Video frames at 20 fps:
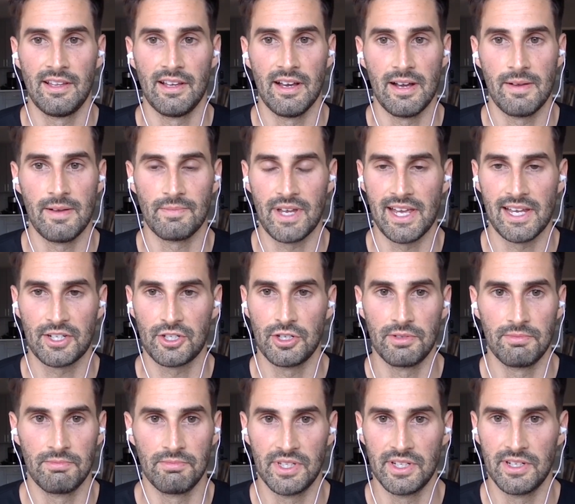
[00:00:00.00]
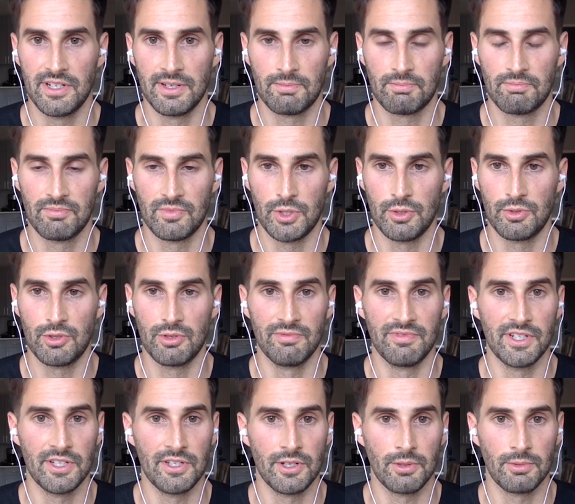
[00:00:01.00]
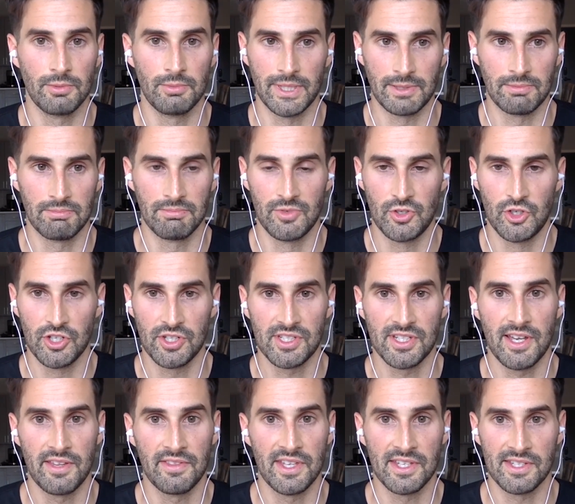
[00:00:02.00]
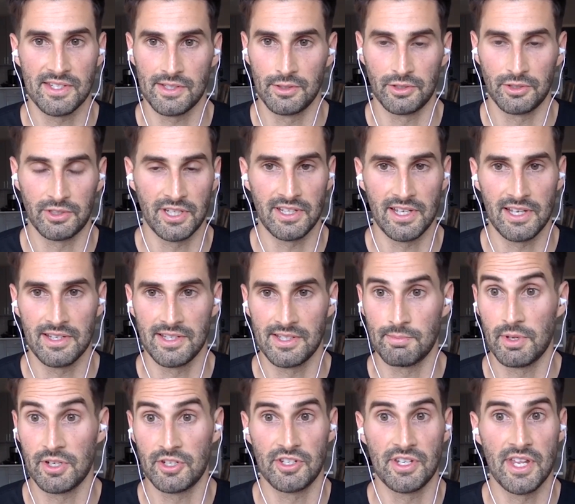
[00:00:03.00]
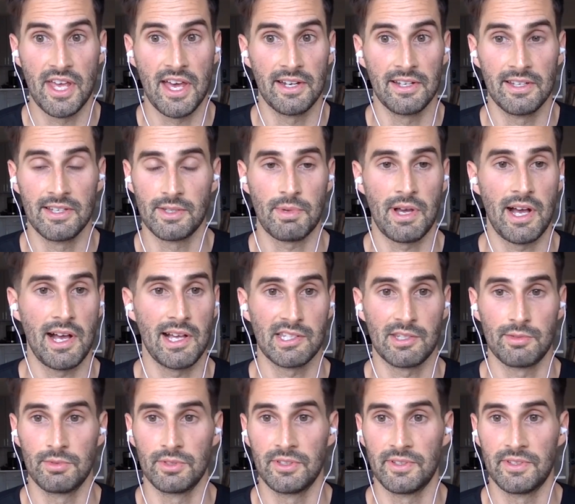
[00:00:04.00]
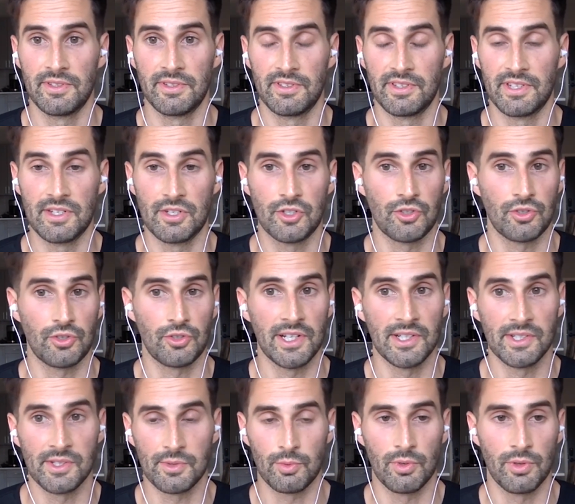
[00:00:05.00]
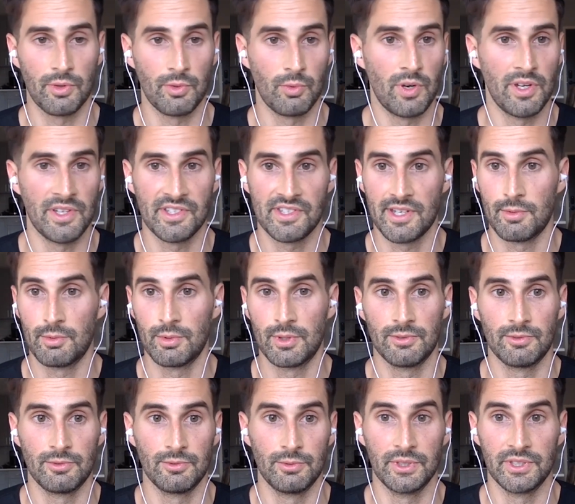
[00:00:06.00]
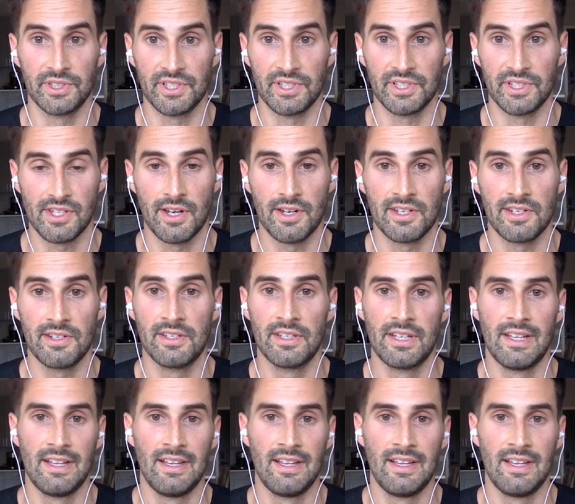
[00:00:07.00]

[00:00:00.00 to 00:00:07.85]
I actually did a YouTube video just on this, looking at as much data as possible, and these strains were the ones that were really studied.